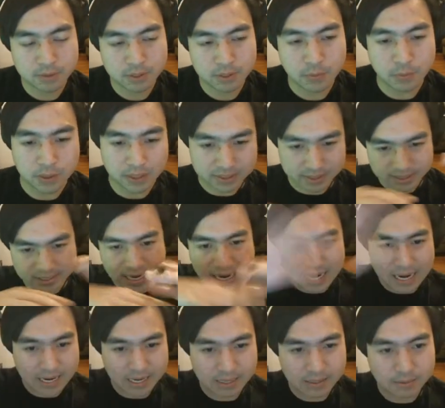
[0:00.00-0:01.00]
You want to
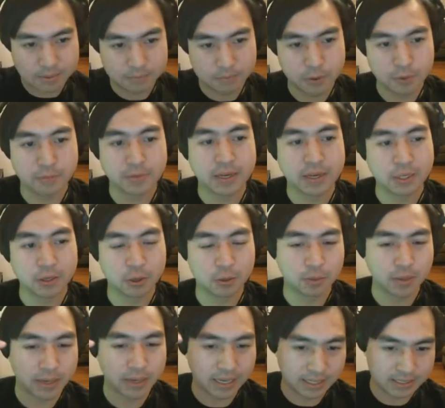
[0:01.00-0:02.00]
stay moving. You don't
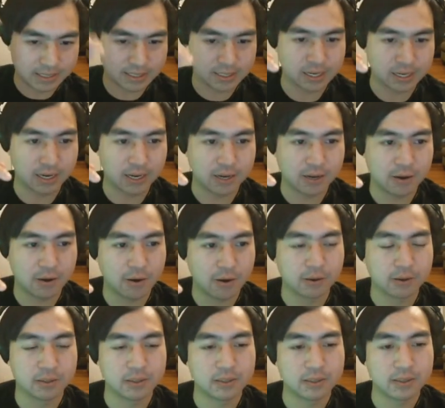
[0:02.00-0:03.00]
want to get stuck
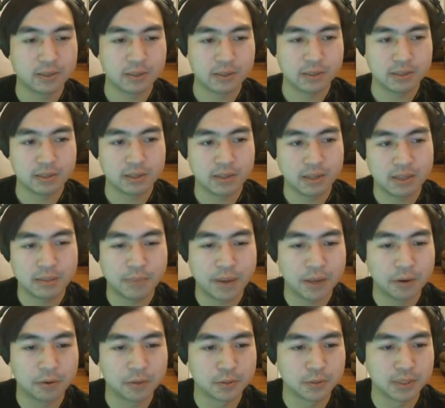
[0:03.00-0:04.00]
on the
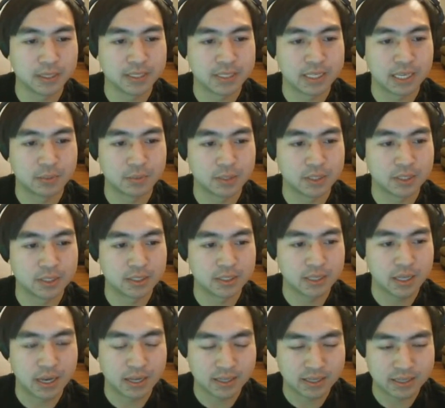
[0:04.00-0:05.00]
panel doing the side switches,
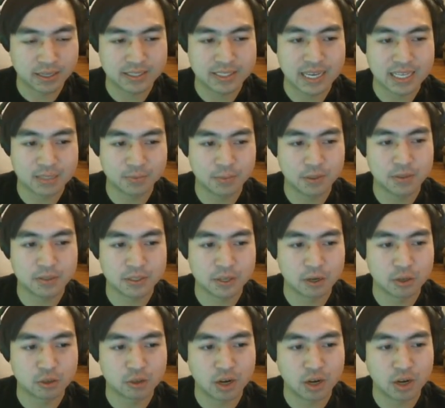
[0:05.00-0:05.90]
because that's when you start